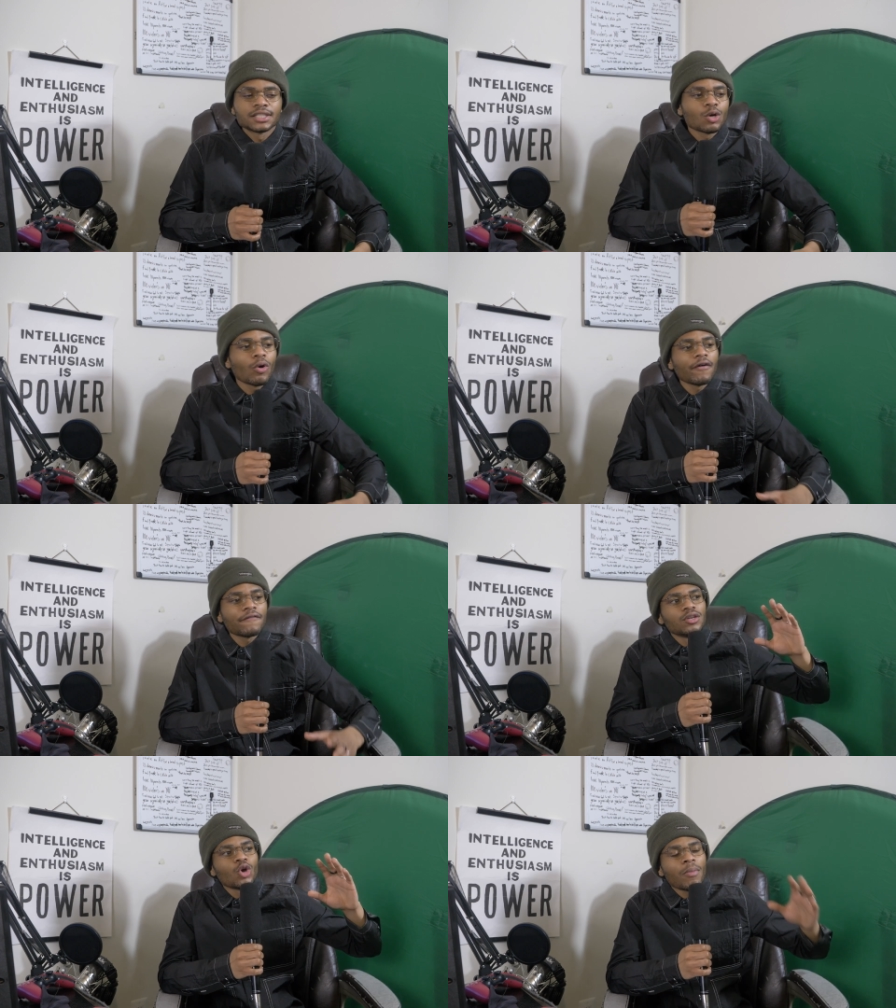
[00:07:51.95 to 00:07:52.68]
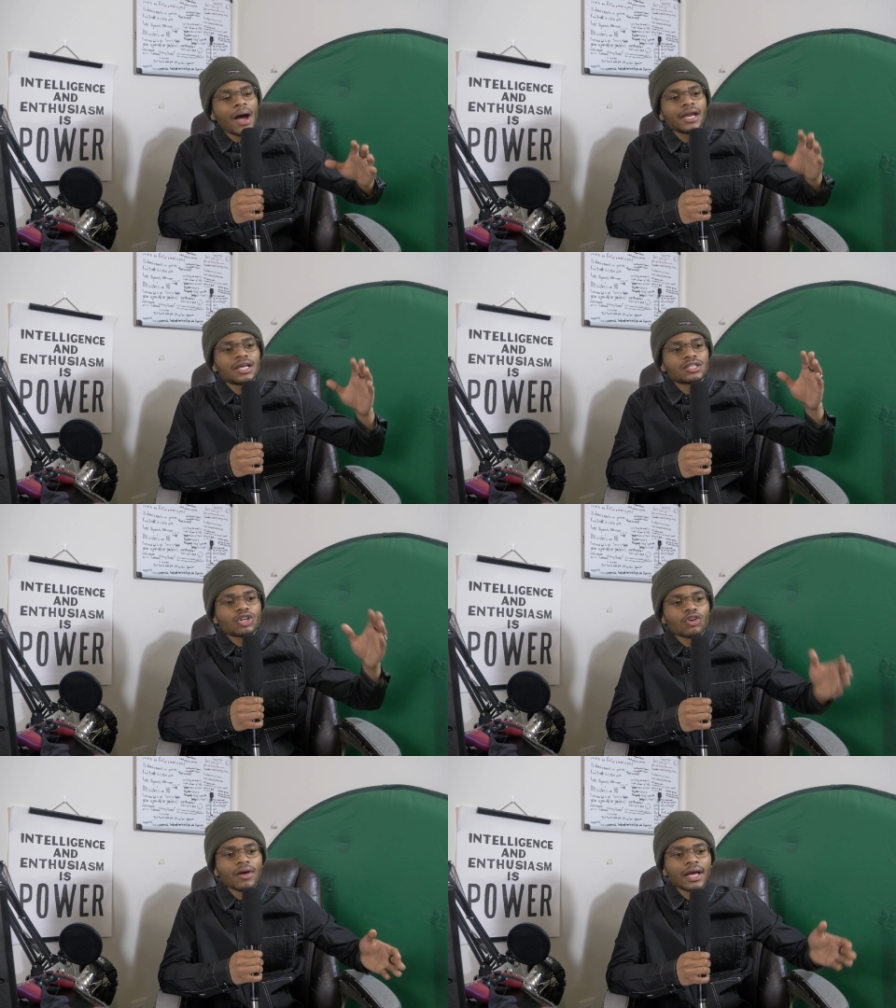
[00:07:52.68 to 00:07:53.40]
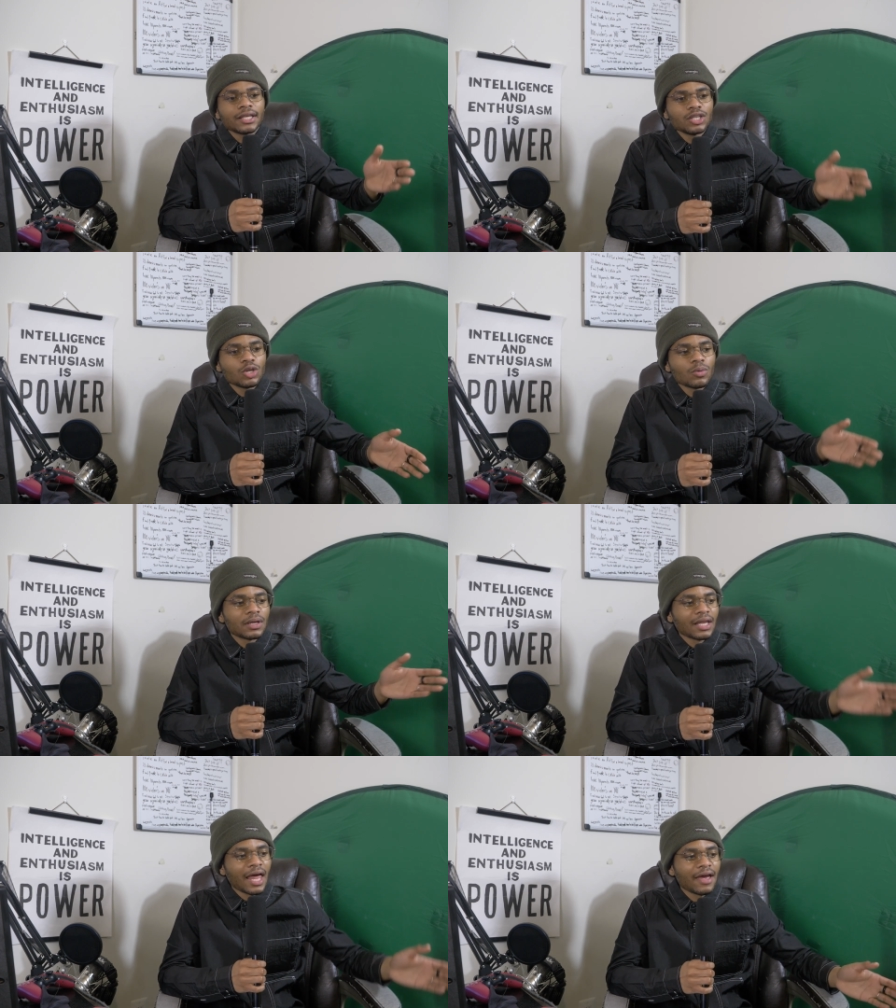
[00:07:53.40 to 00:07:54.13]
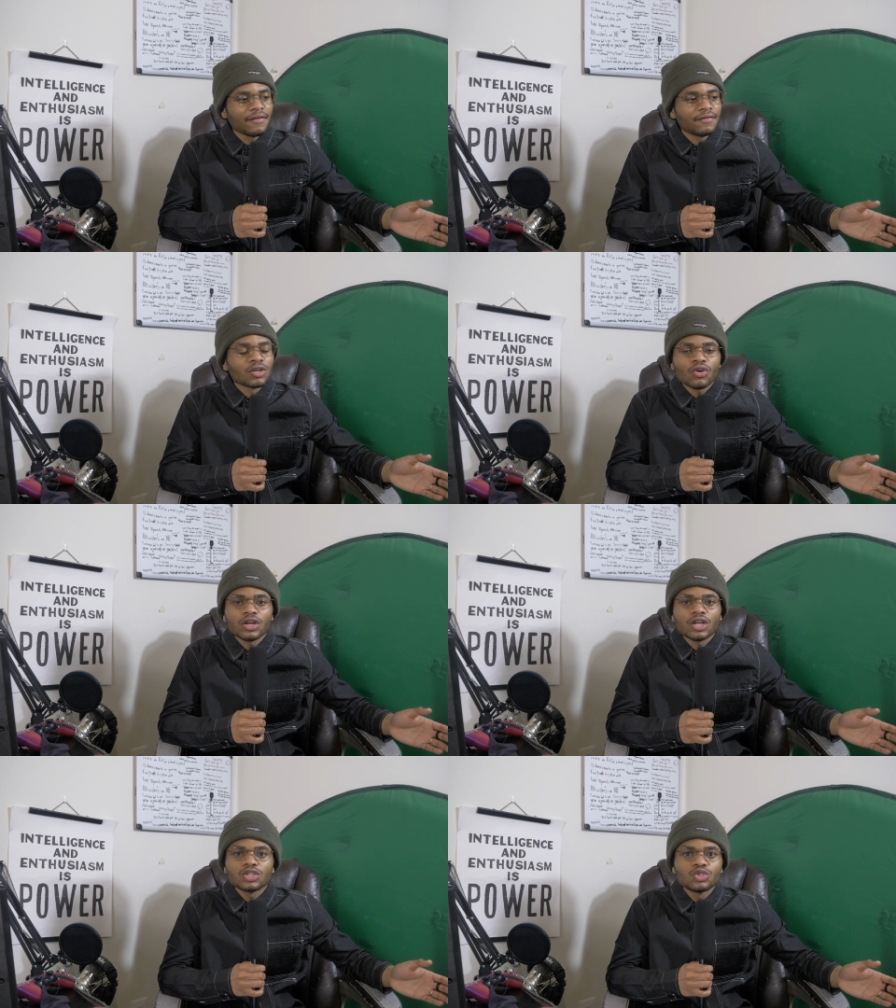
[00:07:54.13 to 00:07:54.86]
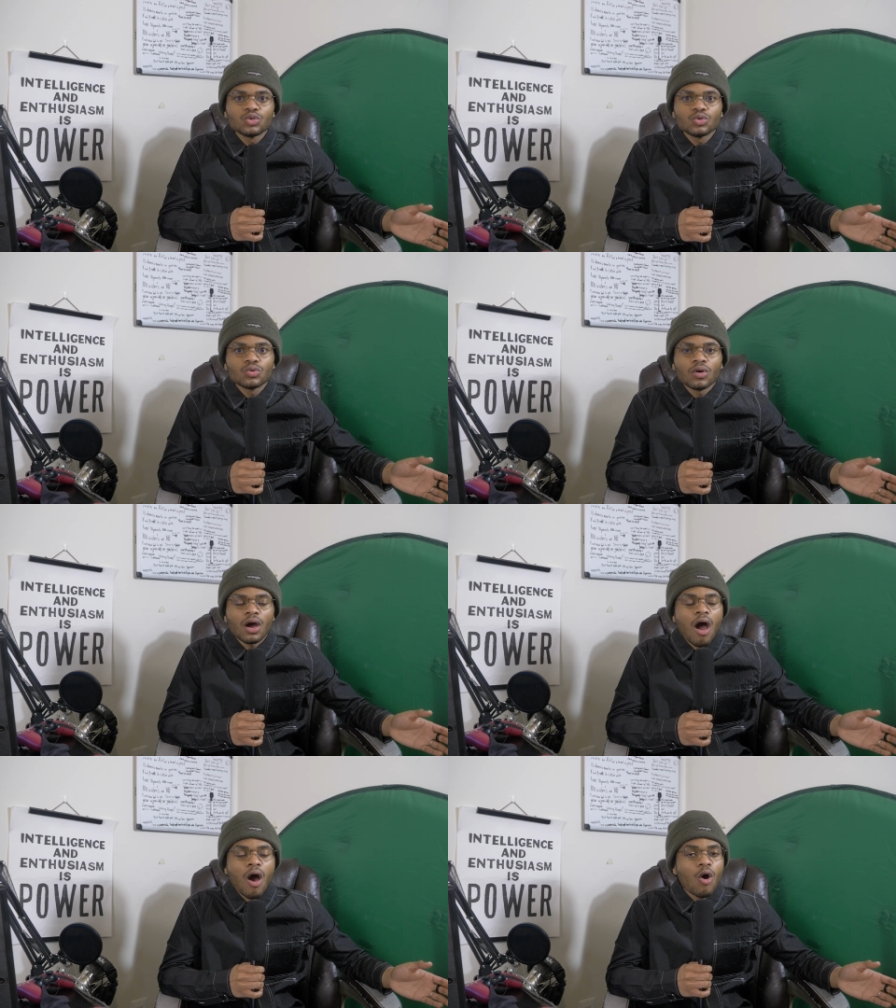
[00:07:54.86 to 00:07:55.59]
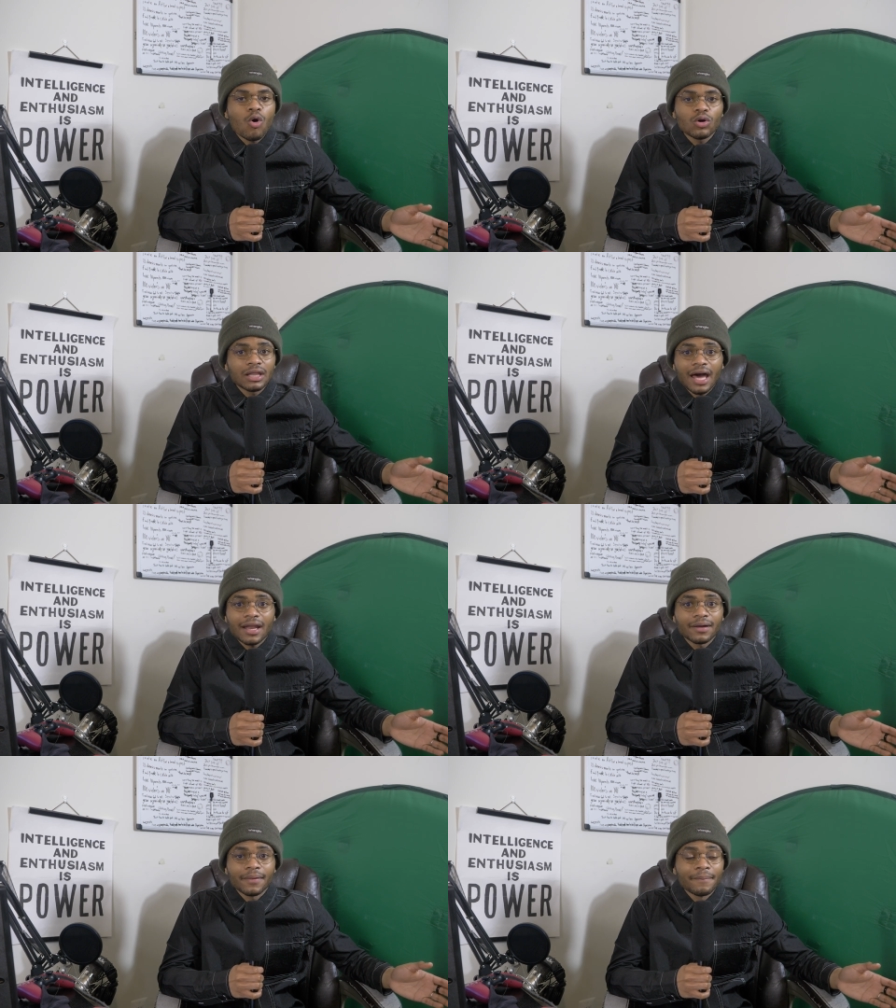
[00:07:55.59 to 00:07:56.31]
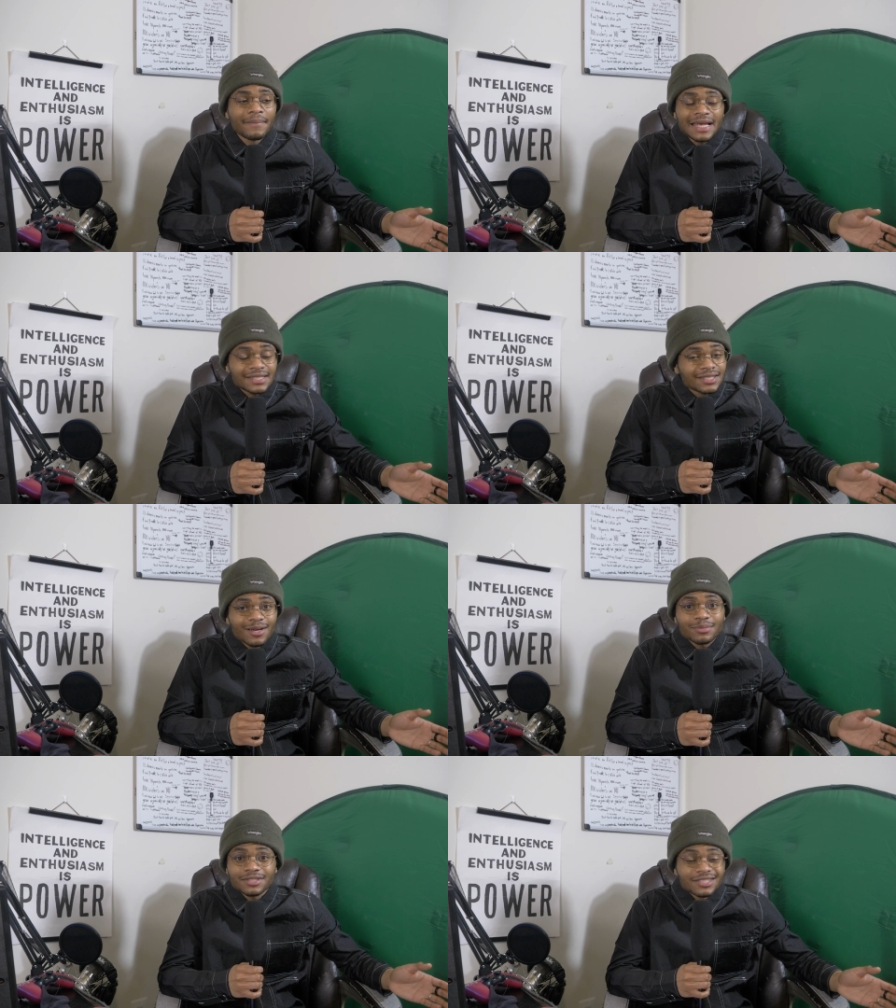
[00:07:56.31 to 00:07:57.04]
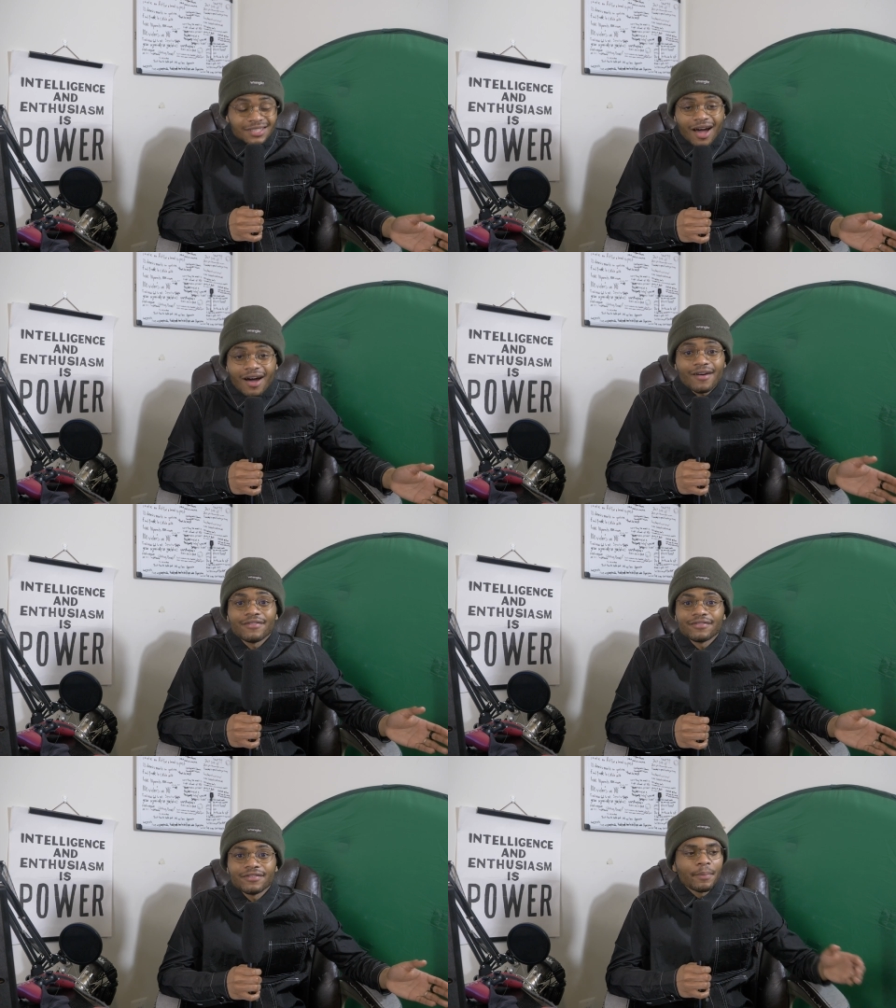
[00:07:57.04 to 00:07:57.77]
So if nobody is correcting you in life, you're gonna do a whole lot of messed up stuff.